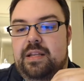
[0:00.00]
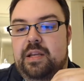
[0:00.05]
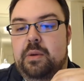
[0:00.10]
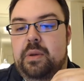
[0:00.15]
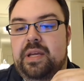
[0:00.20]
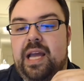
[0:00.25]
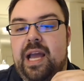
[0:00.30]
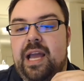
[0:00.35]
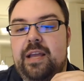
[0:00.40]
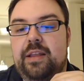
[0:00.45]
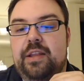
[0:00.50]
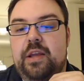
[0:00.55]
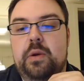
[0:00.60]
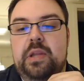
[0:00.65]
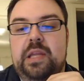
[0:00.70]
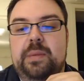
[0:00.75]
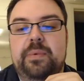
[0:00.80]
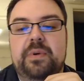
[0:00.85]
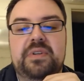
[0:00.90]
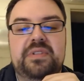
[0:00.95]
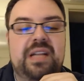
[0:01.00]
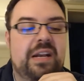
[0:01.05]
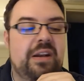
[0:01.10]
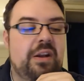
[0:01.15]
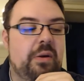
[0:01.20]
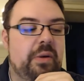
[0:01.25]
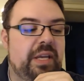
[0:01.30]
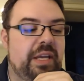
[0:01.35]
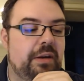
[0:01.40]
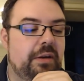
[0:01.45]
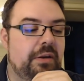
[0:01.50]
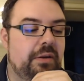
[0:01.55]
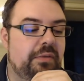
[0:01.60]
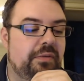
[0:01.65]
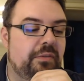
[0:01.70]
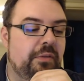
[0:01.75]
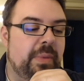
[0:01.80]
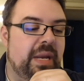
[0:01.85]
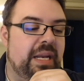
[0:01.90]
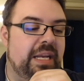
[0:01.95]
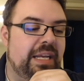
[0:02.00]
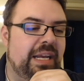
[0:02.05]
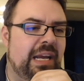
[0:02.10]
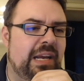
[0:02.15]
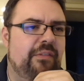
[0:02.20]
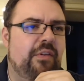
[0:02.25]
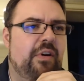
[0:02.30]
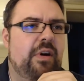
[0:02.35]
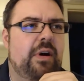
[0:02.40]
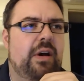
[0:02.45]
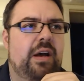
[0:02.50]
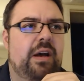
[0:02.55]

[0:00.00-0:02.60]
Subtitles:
The only person I know here from any kind of